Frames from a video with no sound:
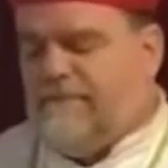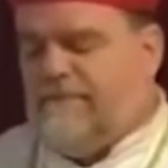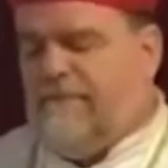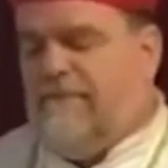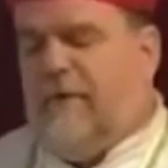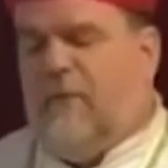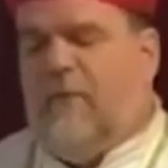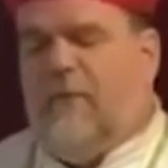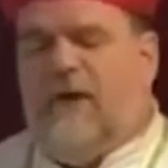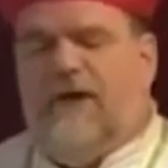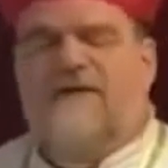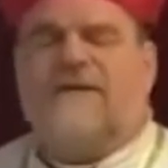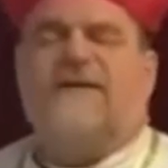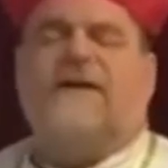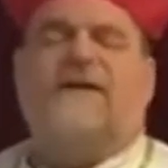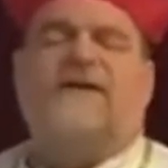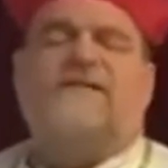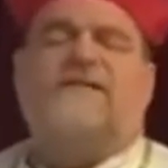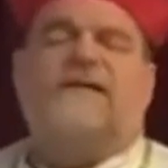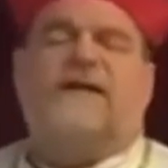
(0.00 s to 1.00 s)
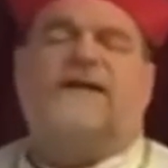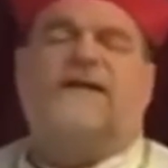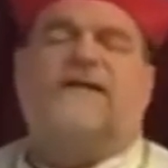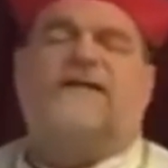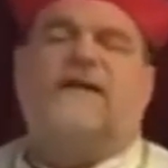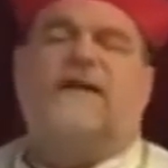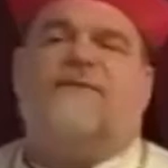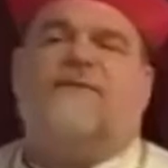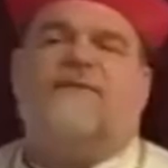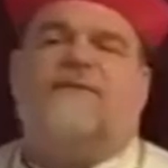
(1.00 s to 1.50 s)
But what did Saint
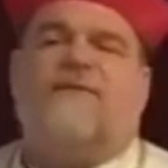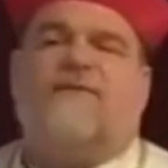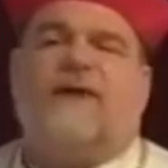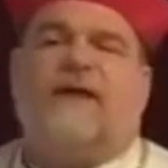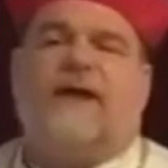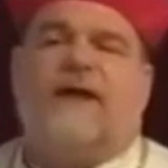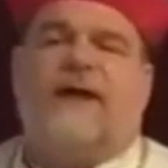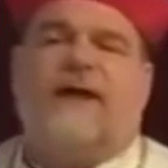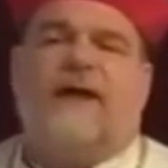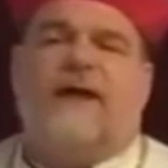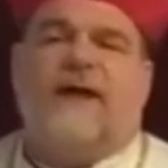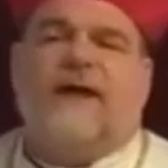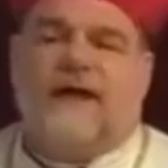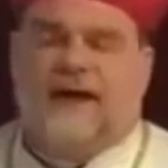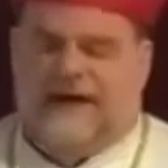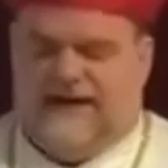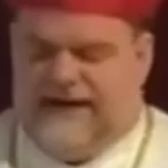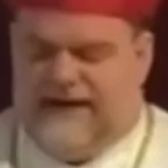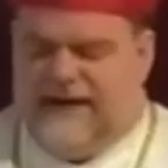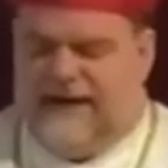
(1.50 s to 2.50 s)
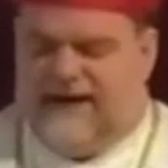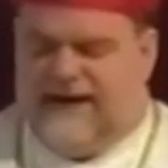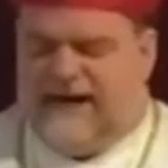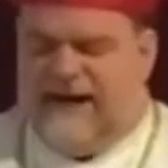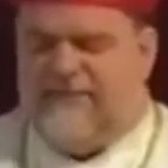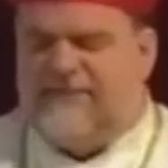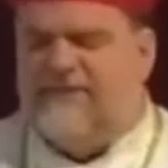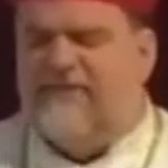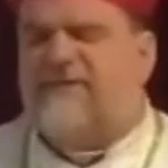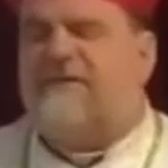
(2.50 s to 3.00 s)
Stephen say? Lay
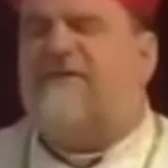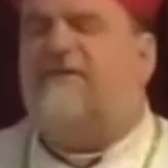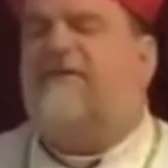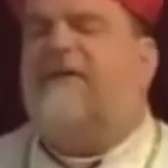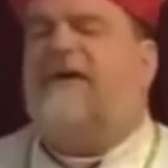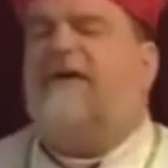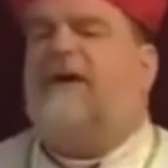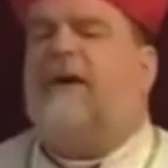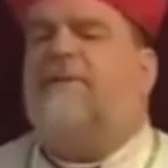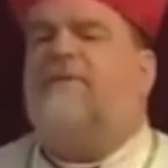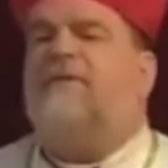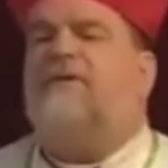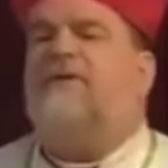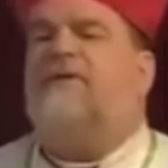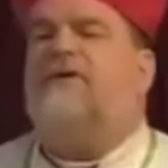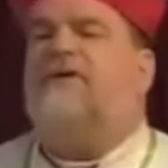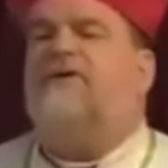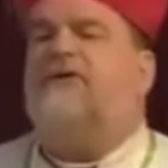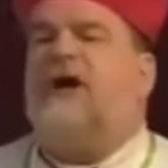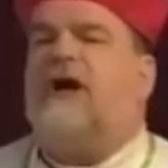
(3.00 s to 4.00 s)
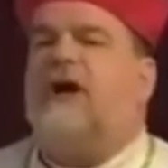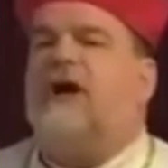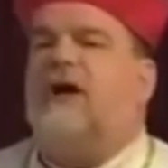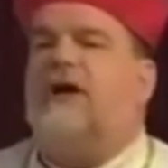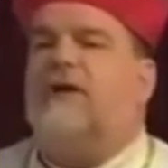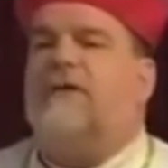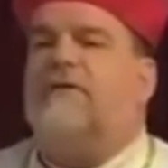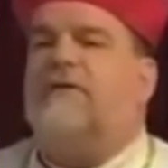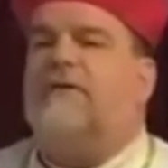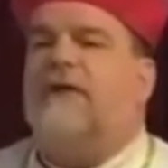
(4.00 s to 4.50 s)
not this sin up to their
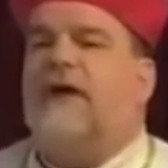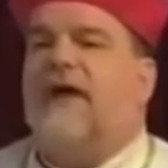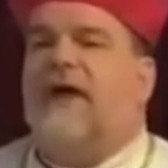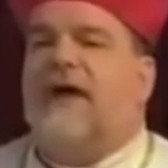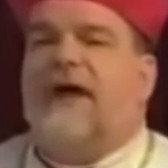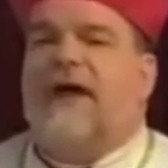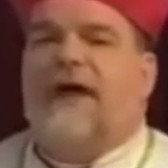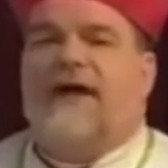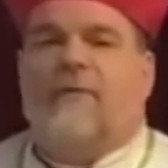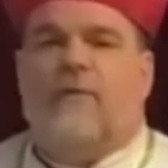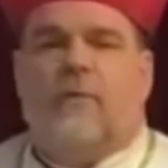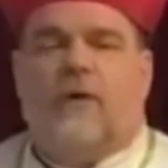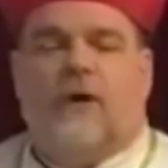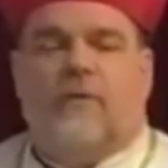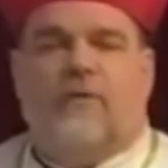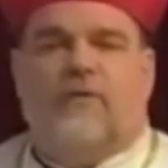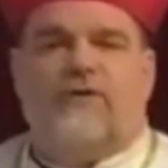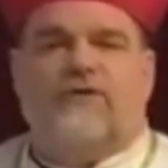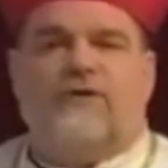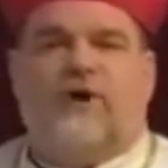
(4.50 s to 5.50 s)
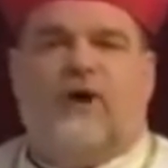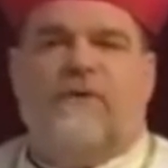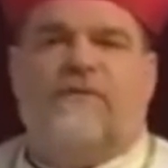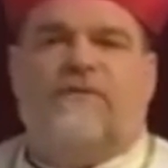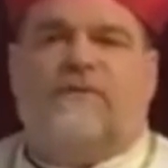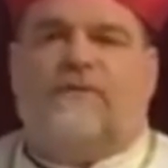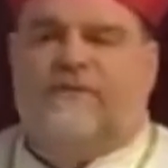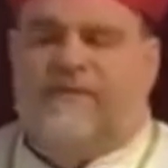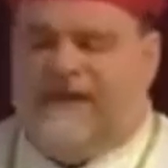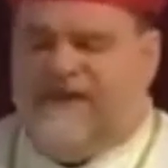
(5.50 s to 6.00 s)
charge. And what was on
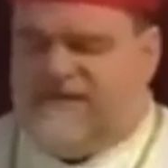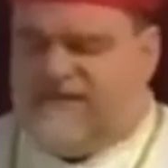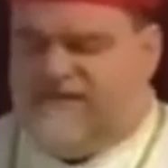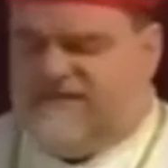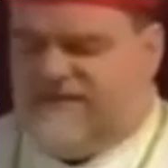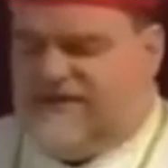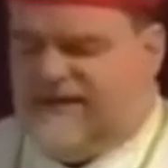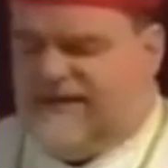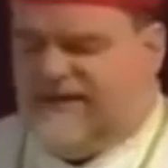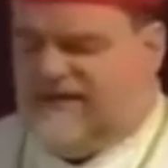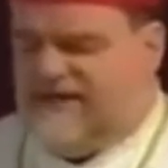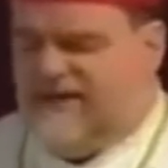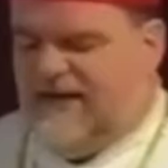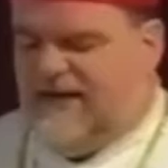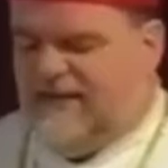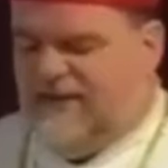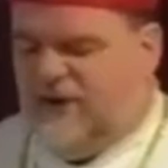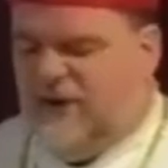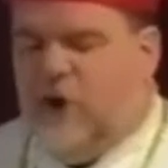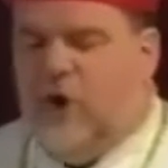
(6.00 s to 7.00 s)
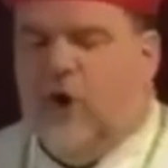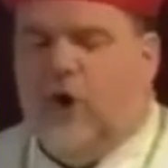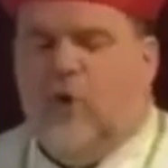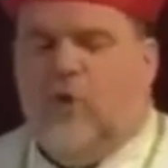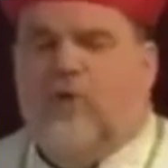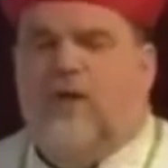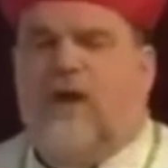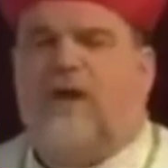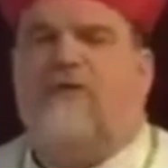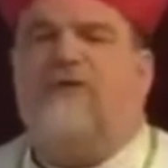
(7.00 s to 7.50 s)
the face of Saint Stephen
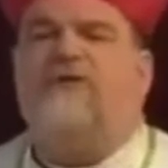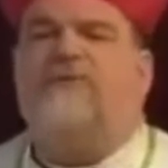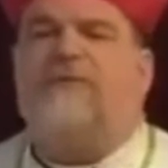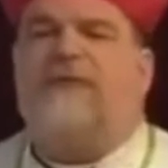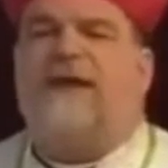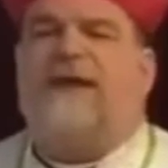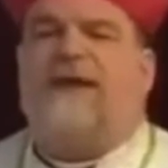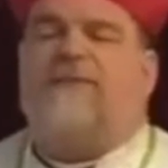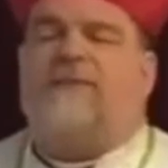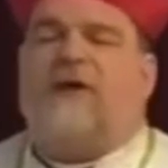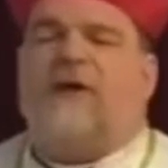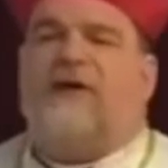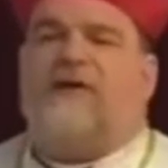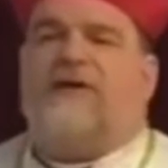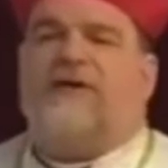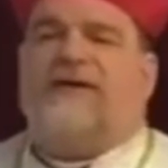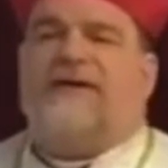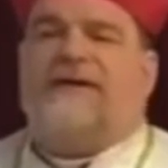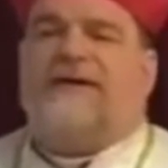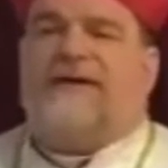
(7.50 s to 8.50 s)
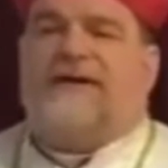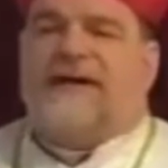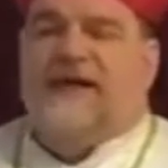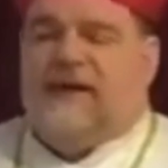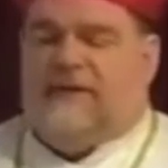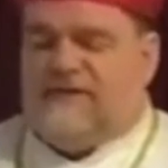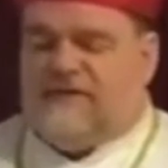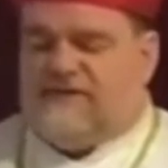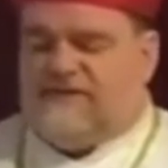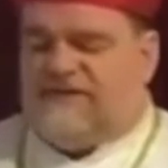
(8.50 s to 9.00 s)
when he was being martyred?
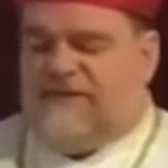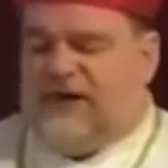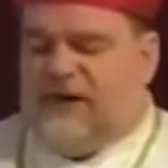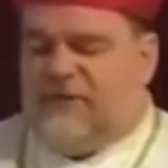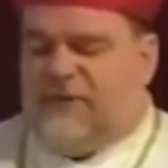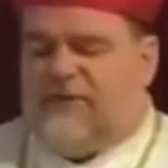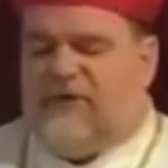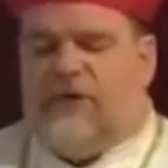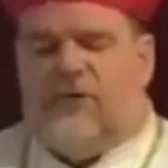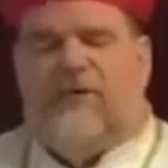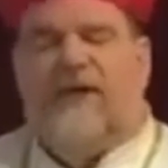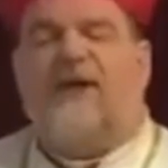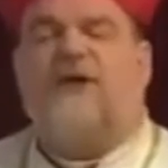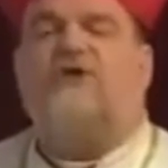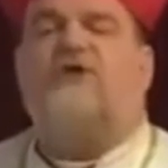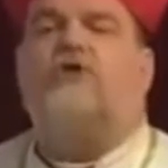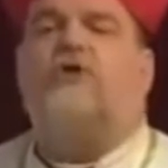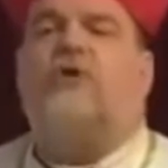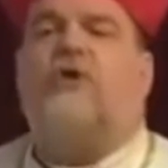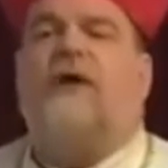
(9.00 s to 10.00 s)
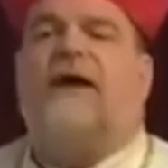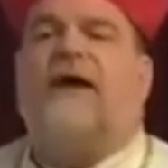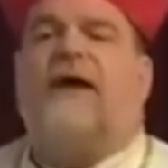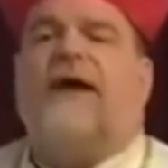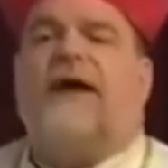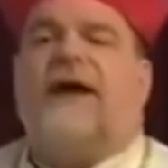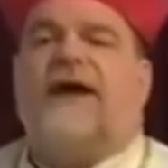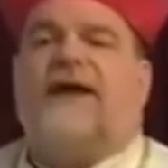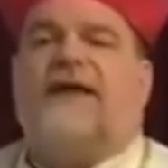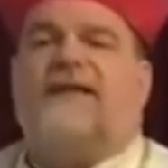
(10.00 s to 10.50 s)
He was filled with a great joy,
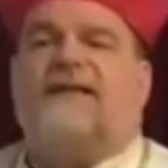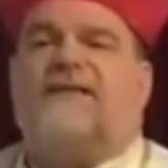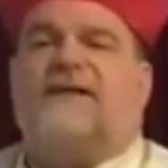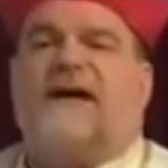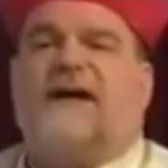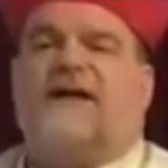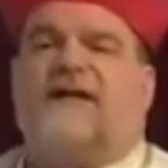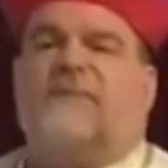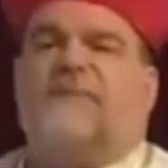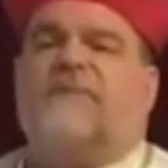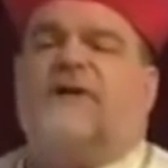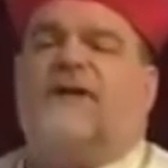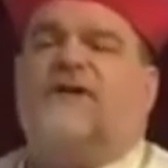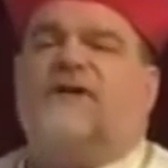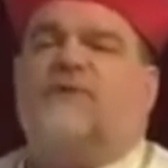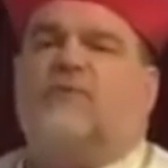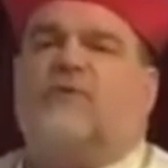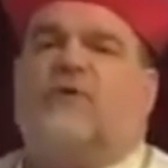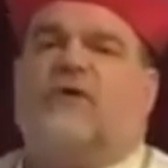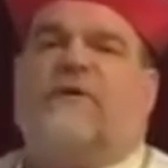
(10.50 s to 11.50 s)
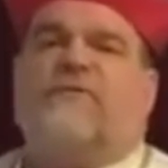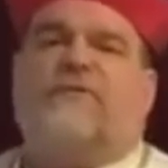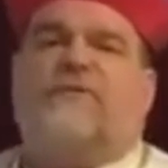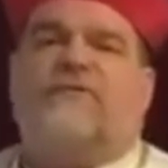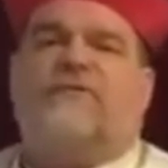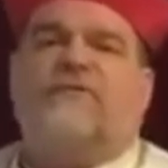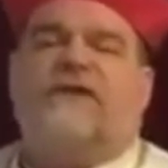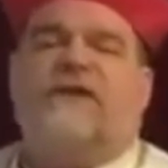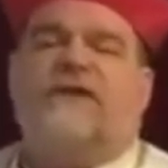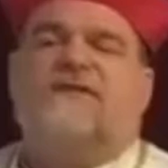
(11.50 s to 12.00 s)
and his contemplation were of the
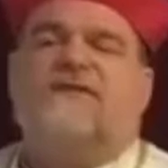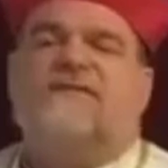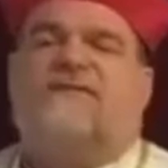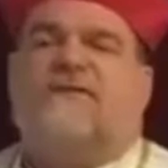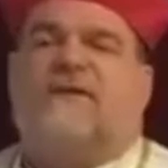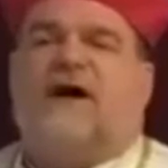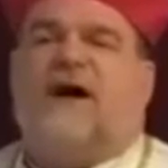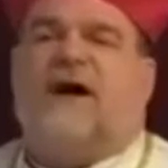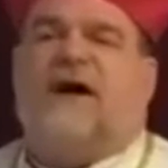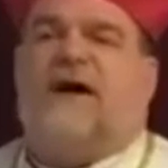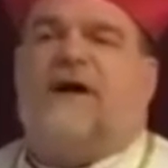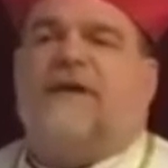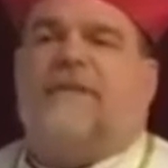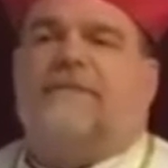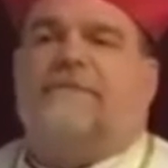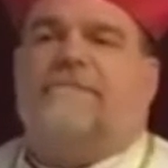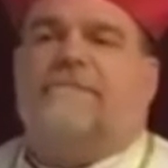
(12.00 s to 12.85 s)
things of God.